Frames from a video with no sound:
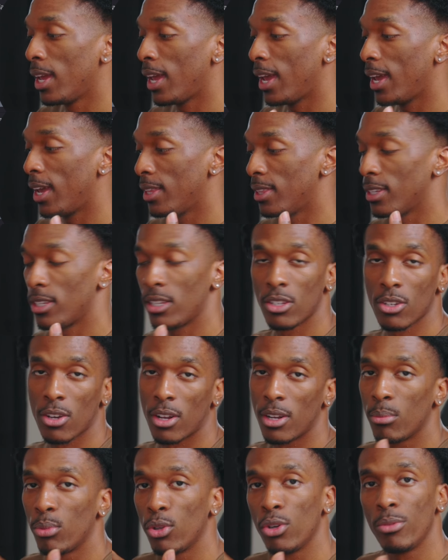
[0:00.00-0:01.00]
And this is going
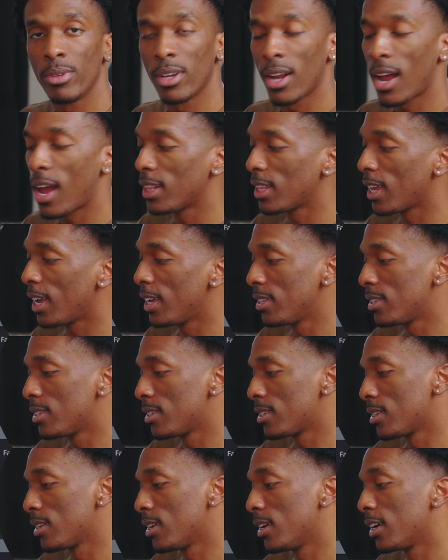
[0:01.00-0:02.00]
to bloom your
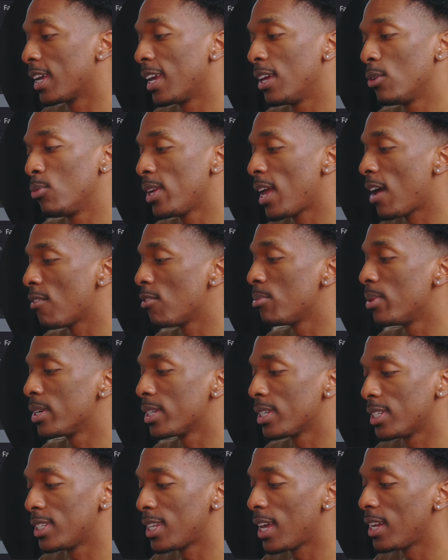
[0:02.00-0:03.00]
highlights. Again, we have a
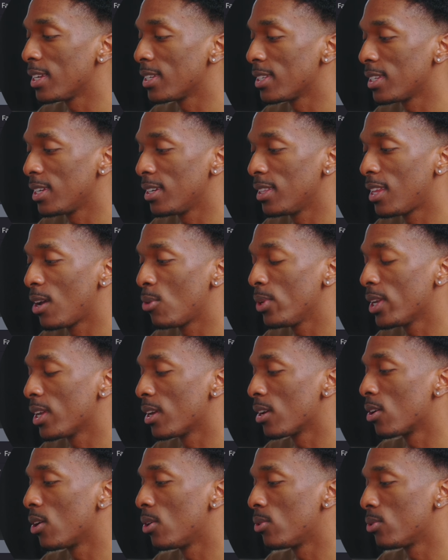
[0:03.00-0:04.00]
bunch of settings here that we
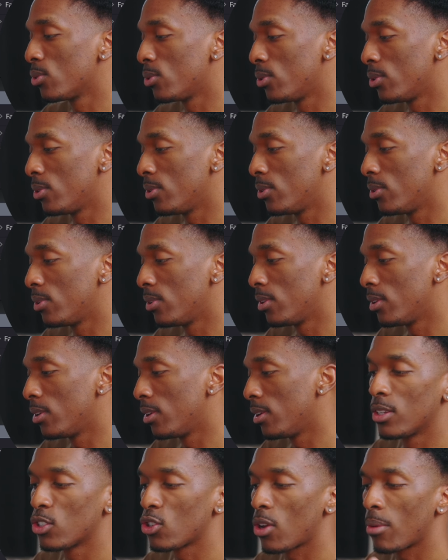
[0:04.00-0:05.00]
can go through.
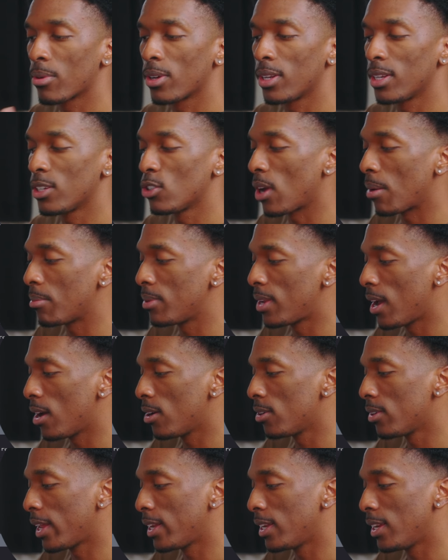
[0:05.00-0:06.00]
So I'm going to drop
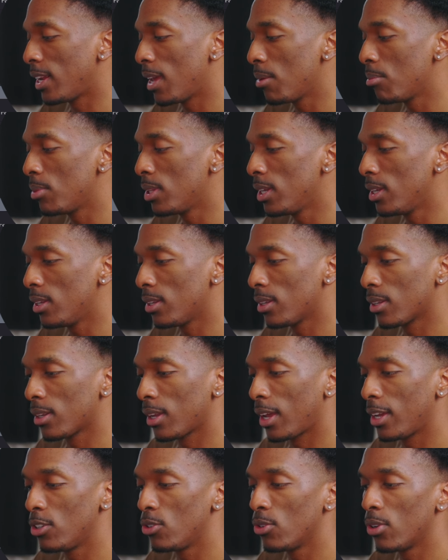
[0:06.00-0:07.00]
down and enable it,
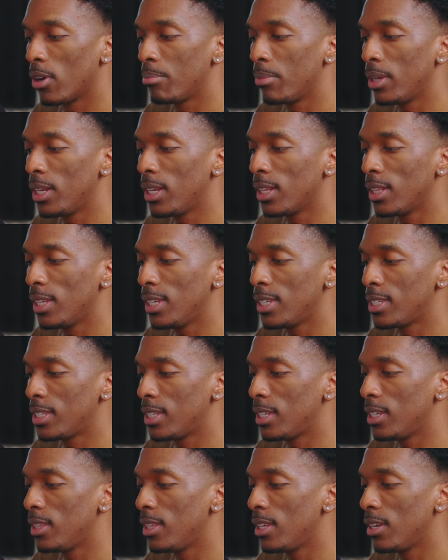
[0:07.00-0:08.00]
and you'll immediately
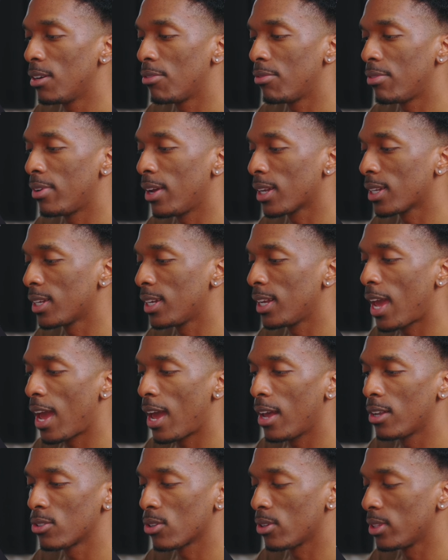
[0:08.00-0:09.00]
see the effect it
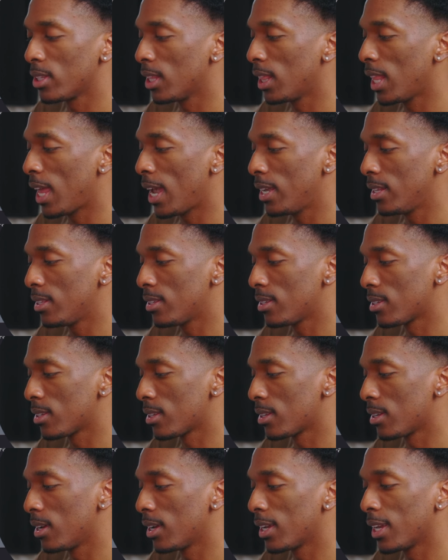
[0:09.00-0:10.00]
has on the lights.
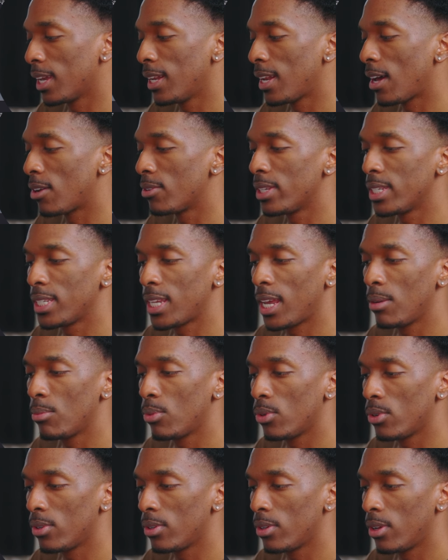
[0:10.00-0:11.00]
Again, I'll
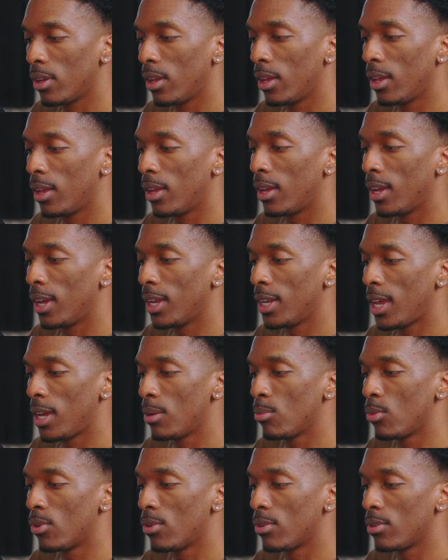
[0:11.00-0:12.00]
disable,
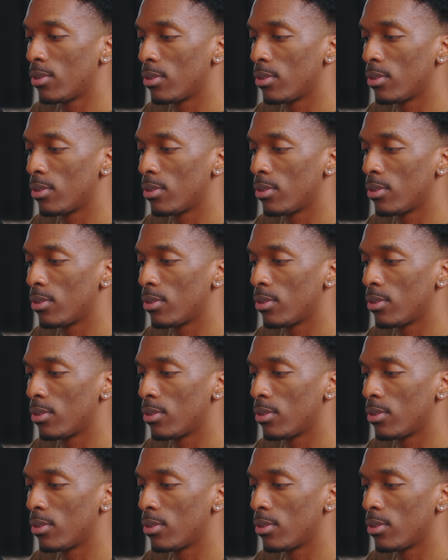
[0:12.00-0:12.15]
enable.